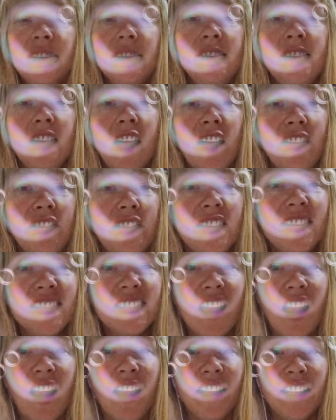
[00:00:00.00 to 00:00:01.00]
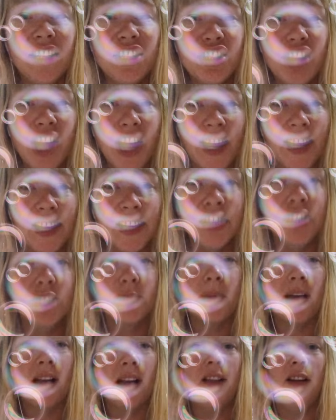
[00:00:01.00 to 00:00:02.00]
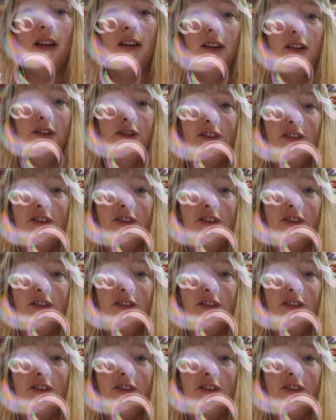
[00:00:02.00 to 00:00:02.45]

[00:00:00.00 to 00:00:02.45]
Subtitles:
Nothing's gonna change my love